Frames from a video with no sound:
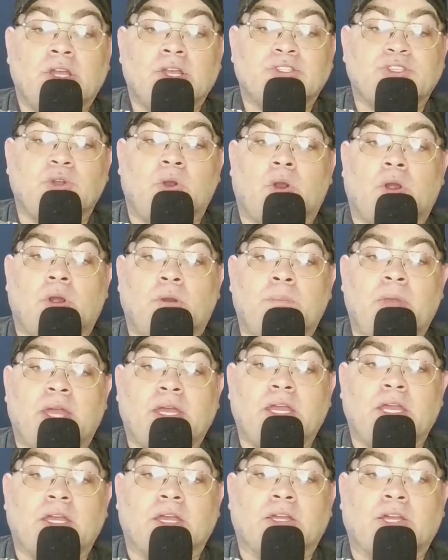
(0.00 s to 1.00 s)
so you are
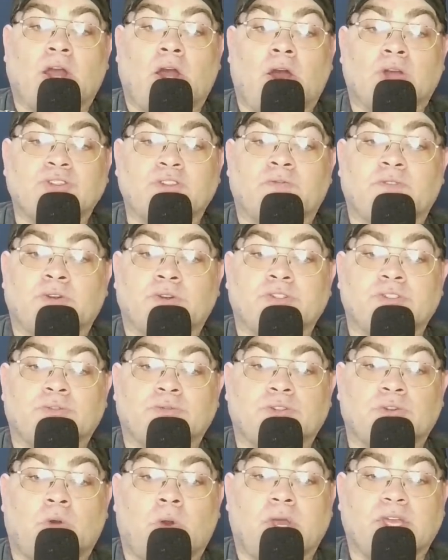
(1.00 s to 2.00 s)
making a controversial
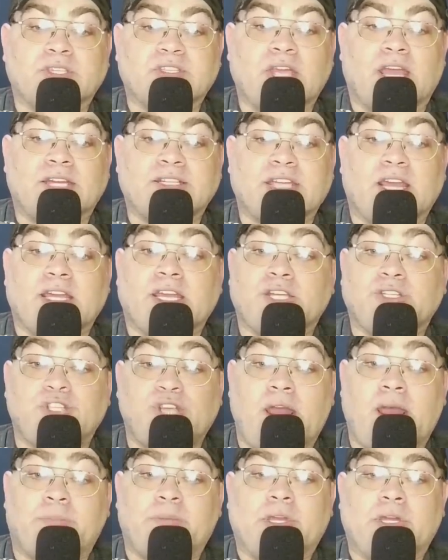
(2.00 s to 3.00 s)
choice and taking
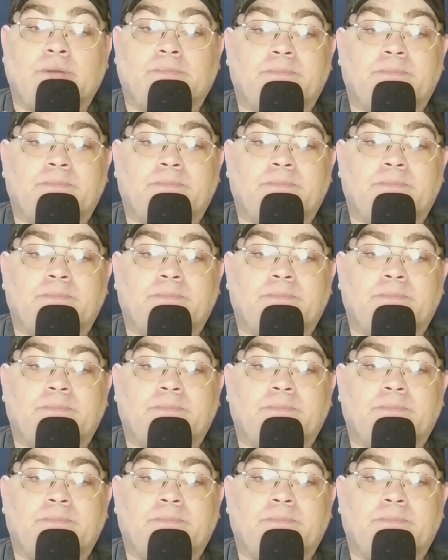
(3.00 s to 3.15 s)
Champion.